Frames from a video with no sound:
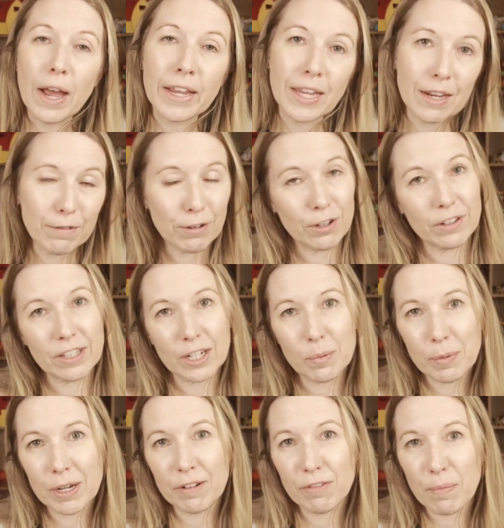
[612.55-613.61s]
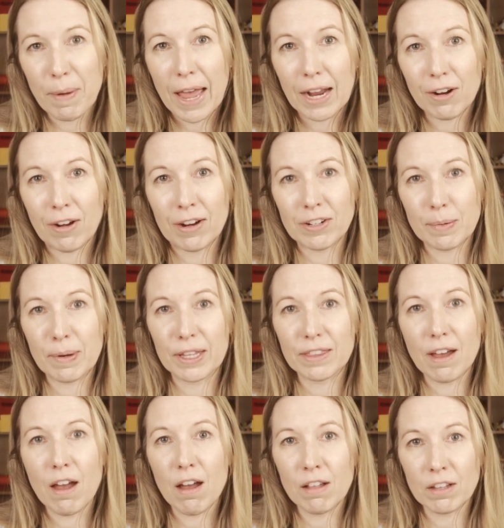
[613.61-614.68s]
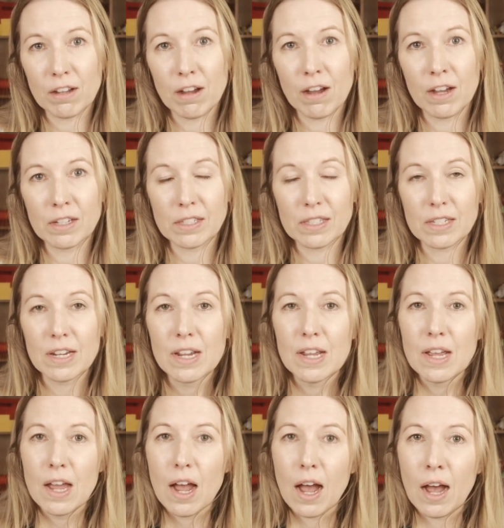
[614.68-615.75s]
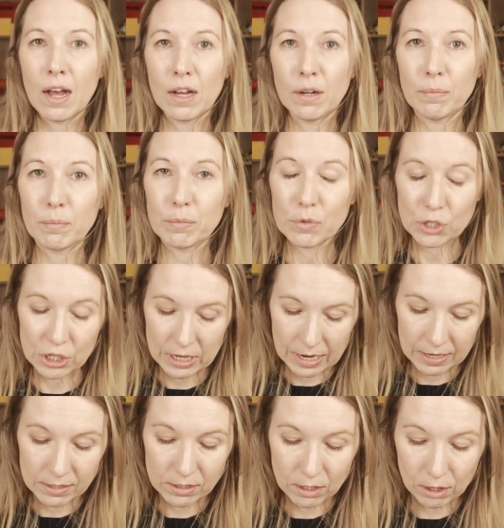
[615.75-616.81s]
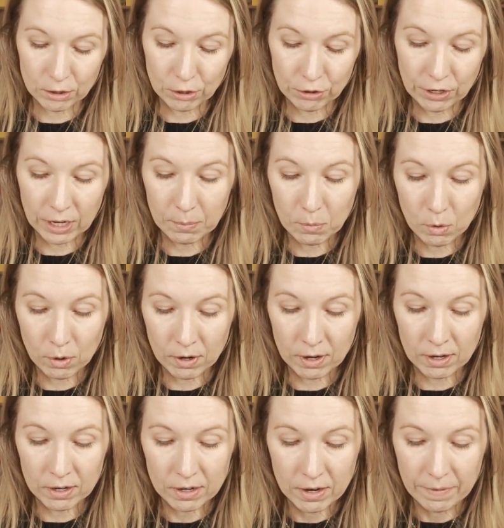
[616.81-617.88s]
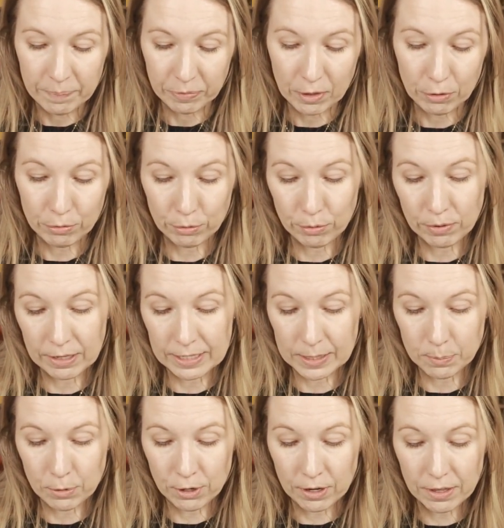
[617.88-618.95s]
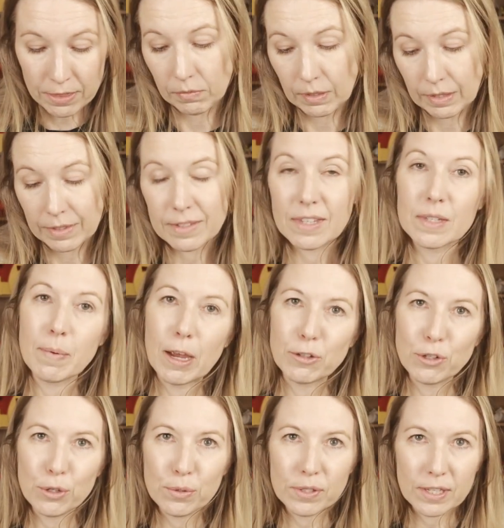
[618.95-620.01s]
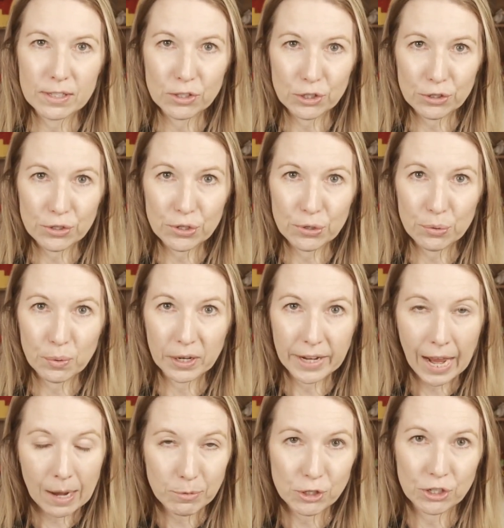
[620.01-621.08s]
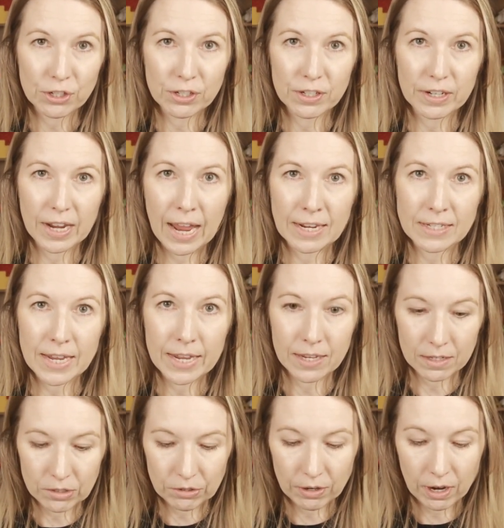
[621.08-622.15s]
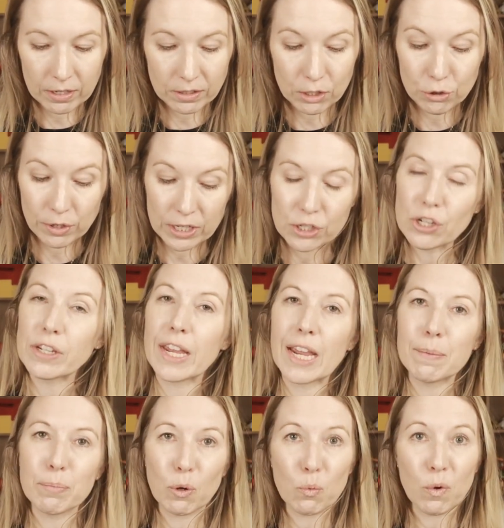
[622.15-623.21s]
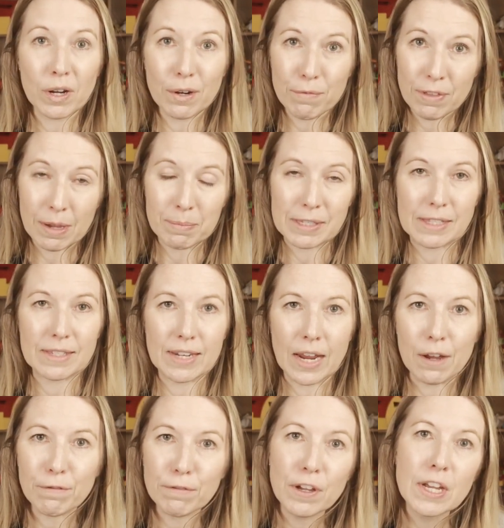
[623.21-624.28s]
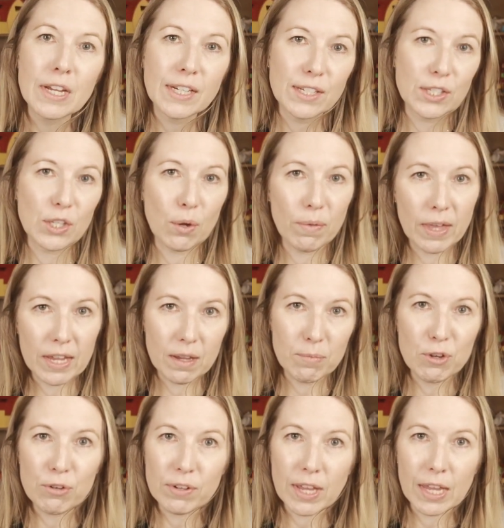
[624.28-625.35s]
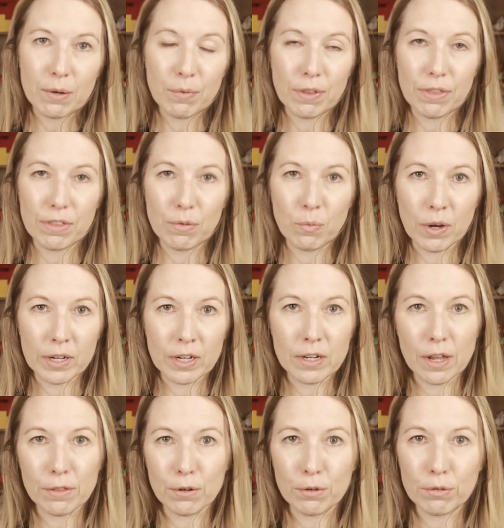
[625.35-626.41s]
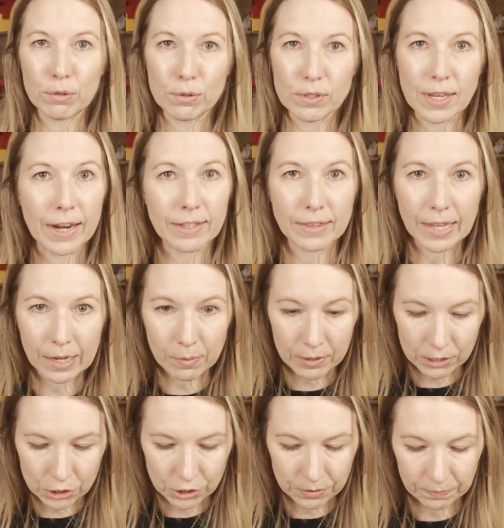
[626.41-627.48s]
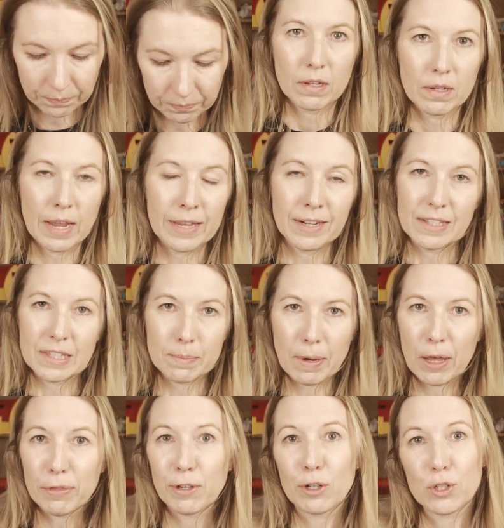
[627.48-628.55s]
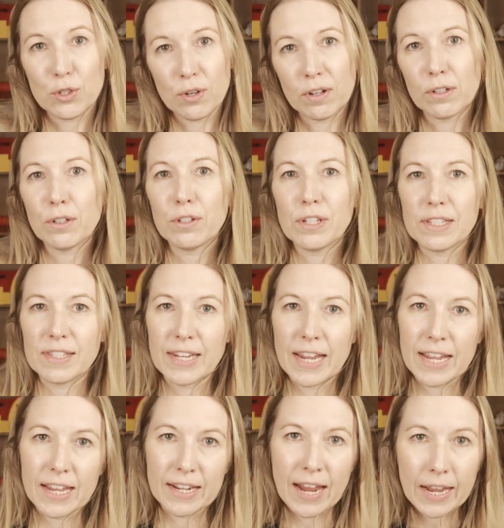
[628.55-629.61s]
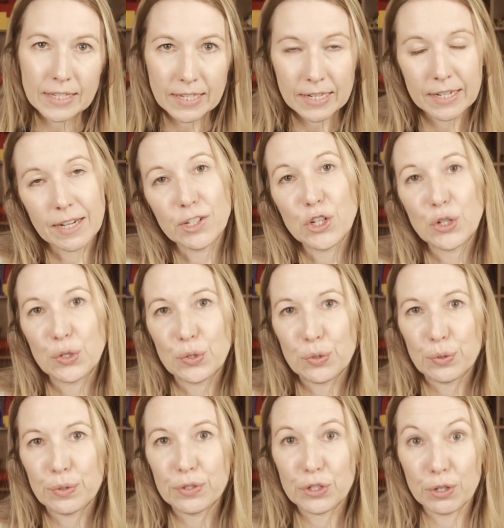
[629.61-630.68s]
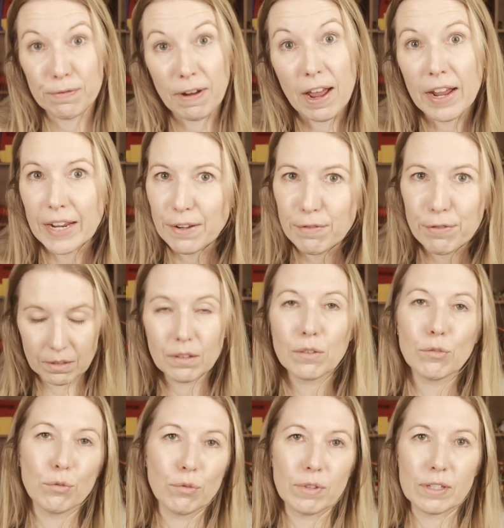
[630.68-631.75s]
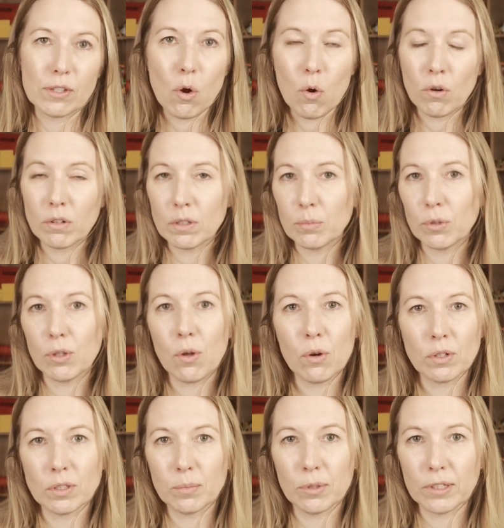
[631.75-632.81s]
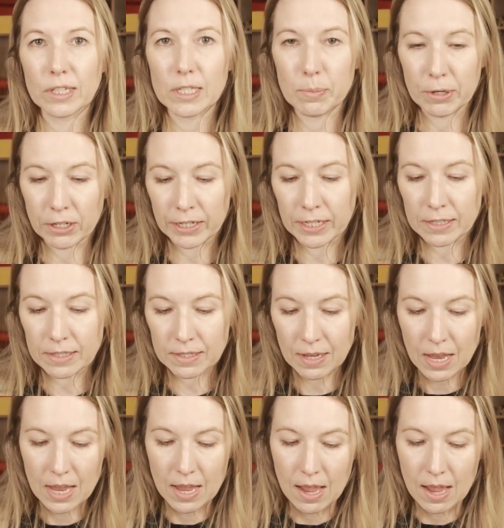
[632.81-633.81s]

I gave her a little bit of a background about the Holocaust. Um, she is learning more through this book. This is about two sisters who were captured and taken to a concentration camp, but one of them is deaf, so they communicate with one another through sign language. And it's about their struggle to stay connected and to survive through this horrible, horrible experience.